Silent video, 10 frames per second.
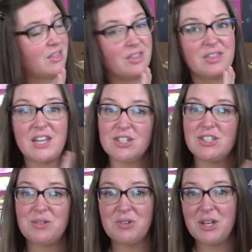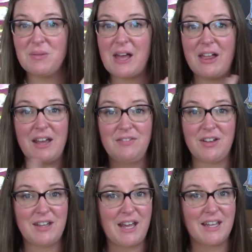they just did really well. I
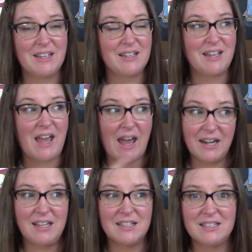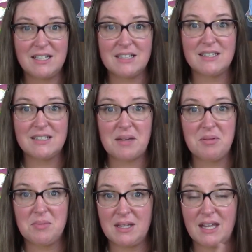felt like adding this in as a
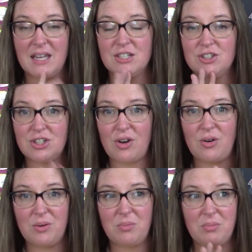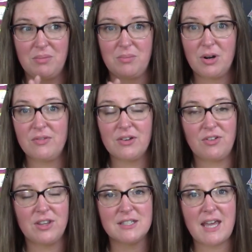supplement, like it is so perfect
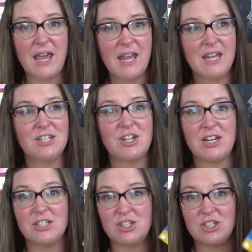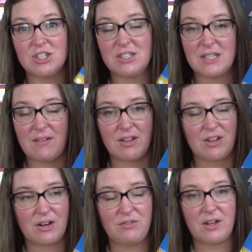for this age, and it, she just is having a
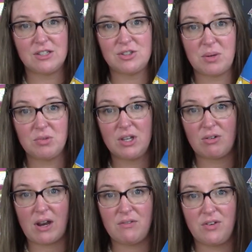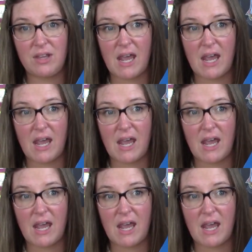lot of fun. So I'm really grateful they